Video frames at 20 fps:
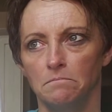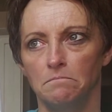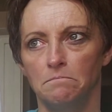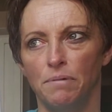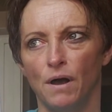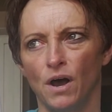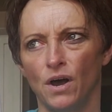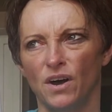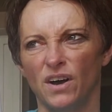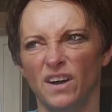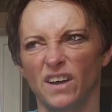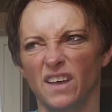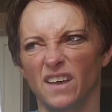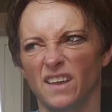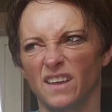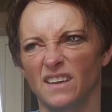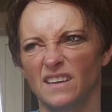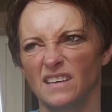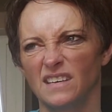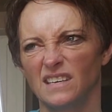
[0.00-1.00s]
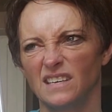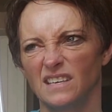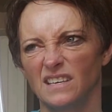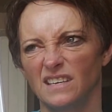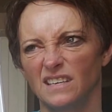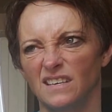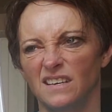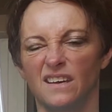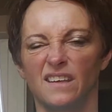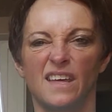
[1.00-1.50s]
bug,
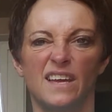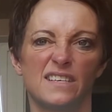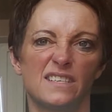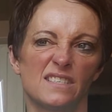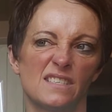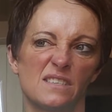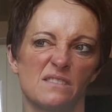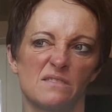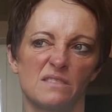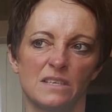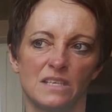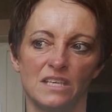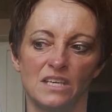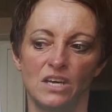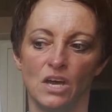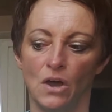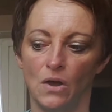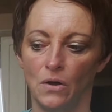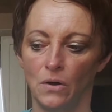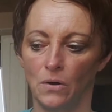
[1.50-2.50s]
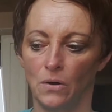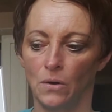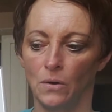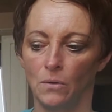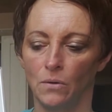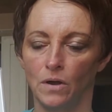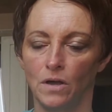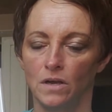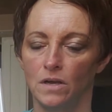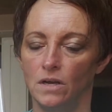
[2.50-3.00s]
no, that doesn't really
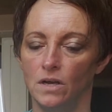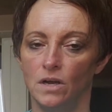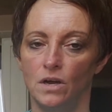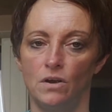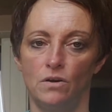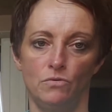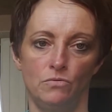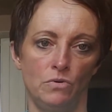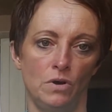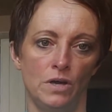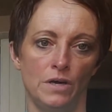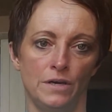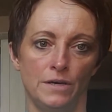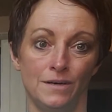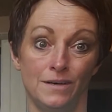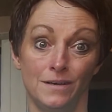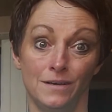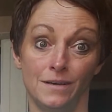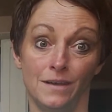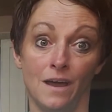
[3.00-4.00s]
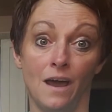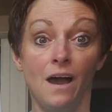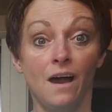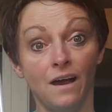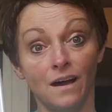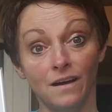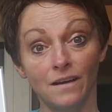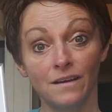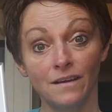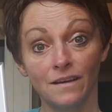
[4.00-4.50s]
go, rug,
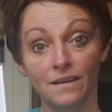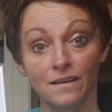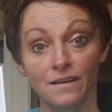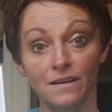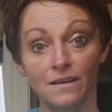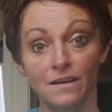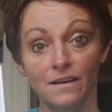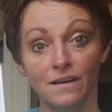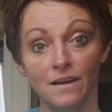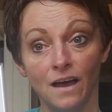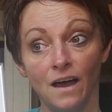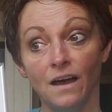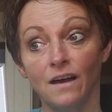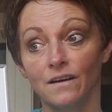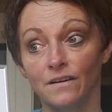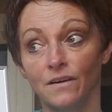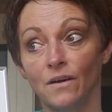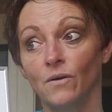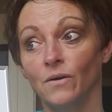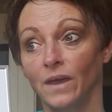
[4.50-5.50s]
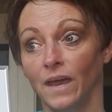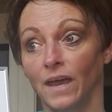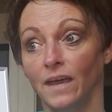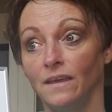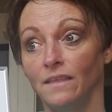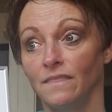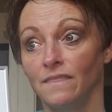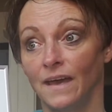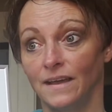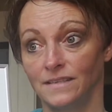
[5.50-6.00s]
hug, hug, okay,
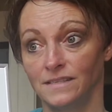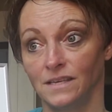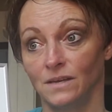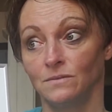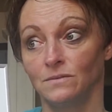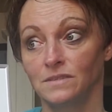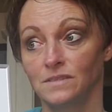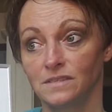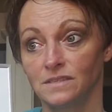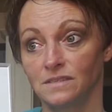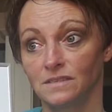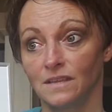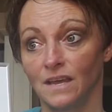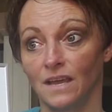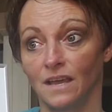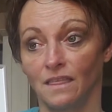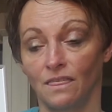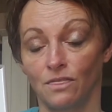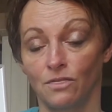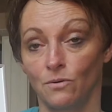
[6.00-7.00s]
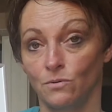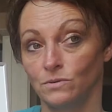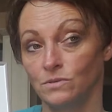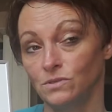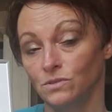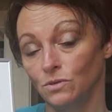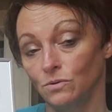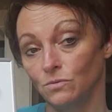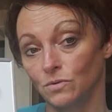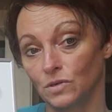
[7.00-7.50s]
that sounds like those
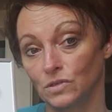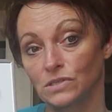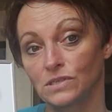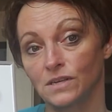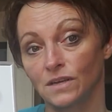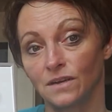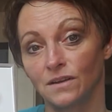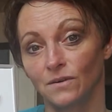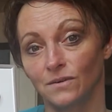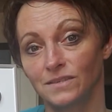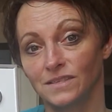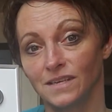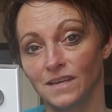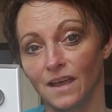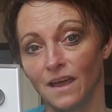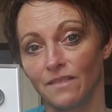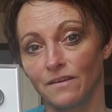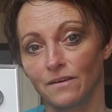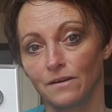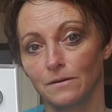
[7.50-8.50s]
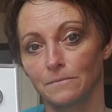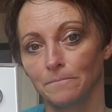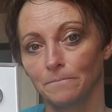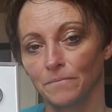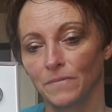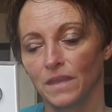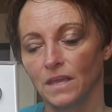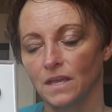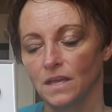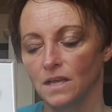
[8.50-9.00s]
two words could go together.
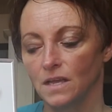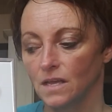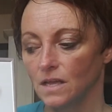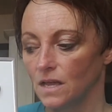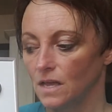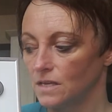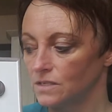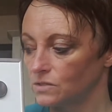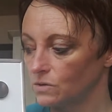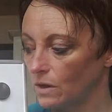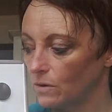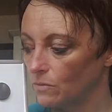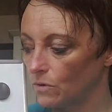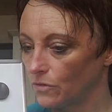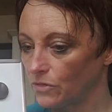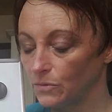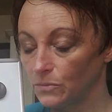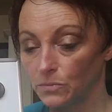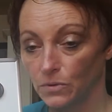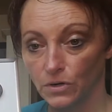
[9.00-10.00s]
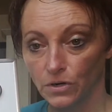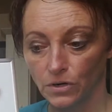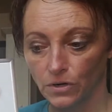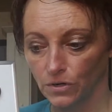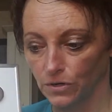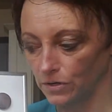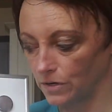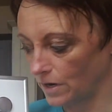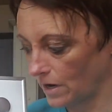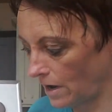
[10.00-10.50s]
So I wrote the
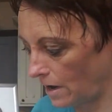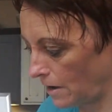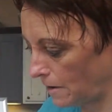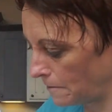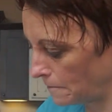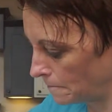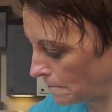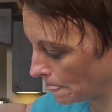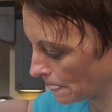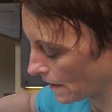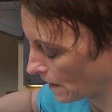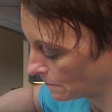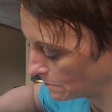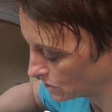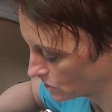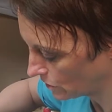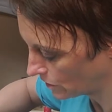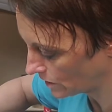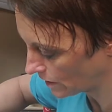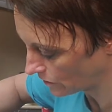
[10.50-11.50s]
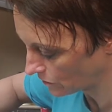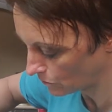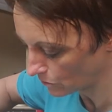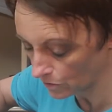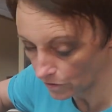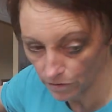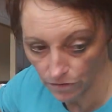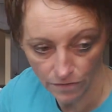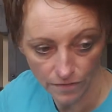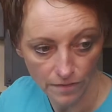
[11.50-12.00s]
word,
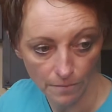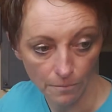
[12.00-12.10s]
the